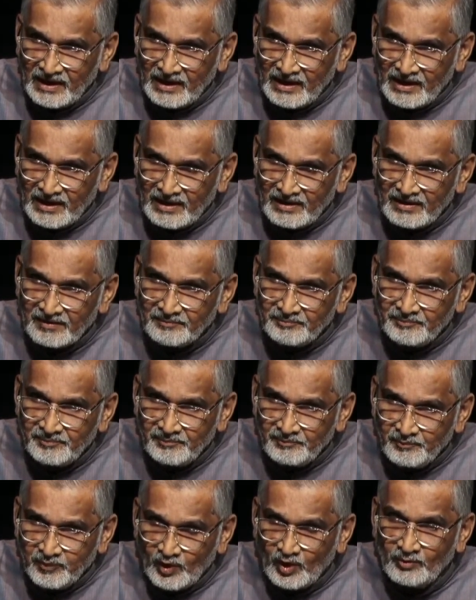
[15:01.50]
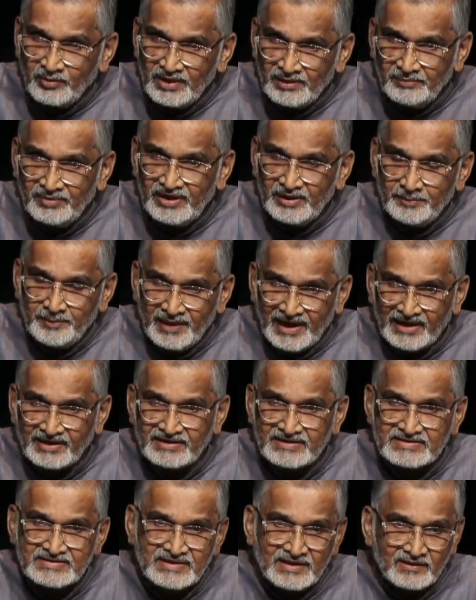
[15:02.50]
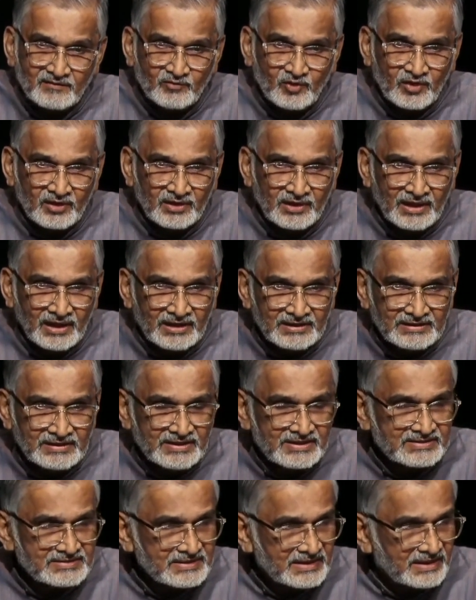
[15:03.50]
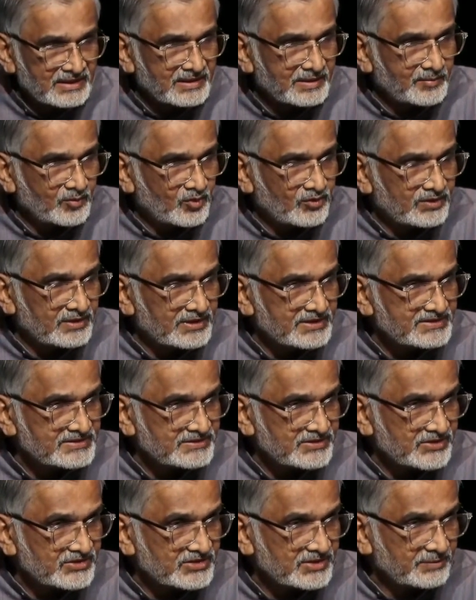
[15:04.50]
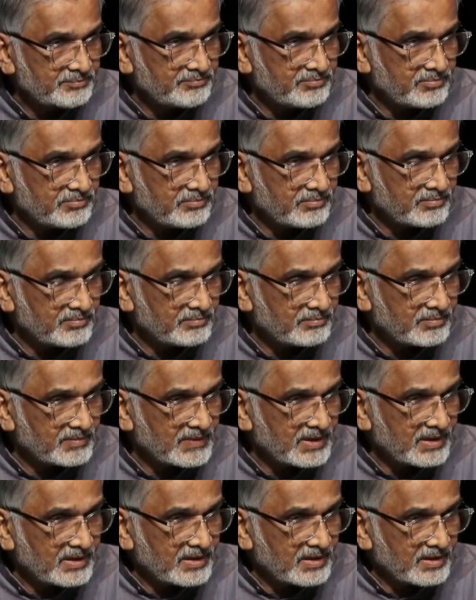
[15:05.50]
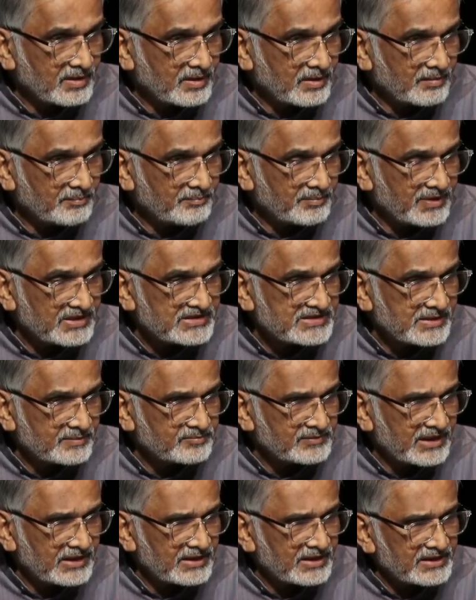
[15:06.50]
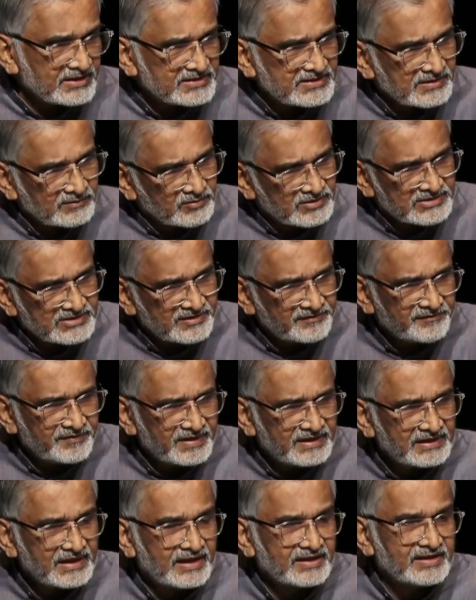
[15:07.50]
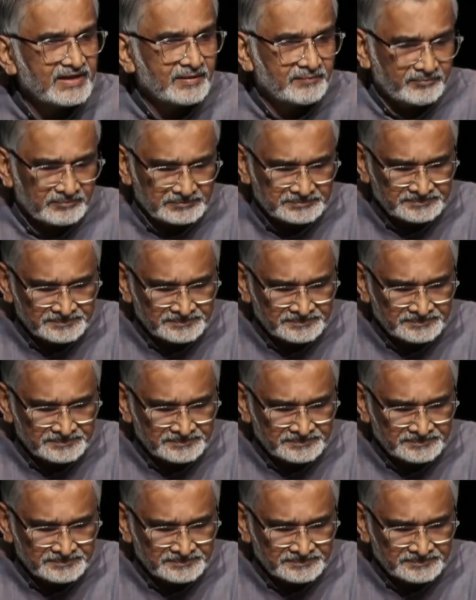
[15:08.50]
are probably practicing what Gandhi said about trusteeship, But Jamnalalji was different than them.